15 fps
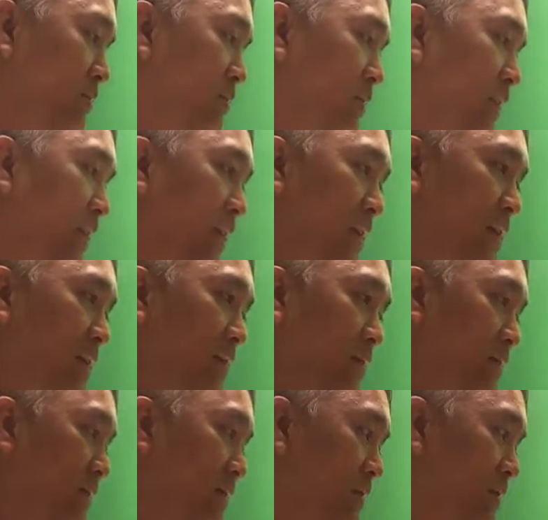more like
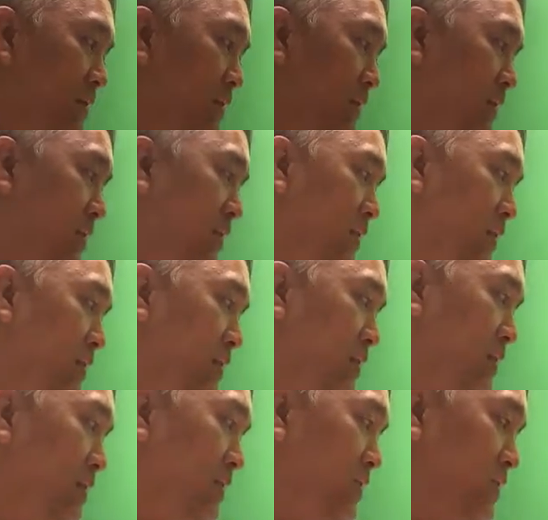
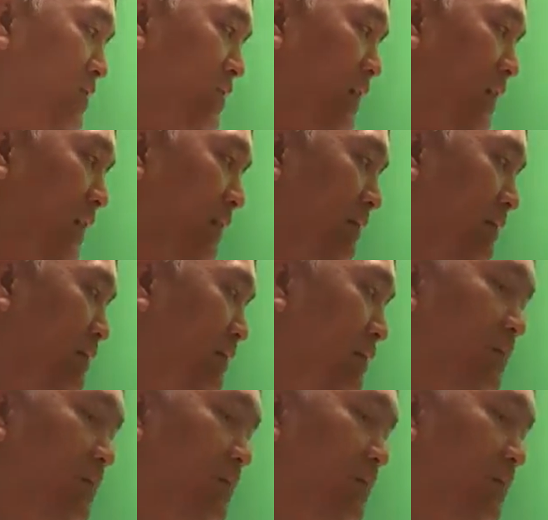the shaft.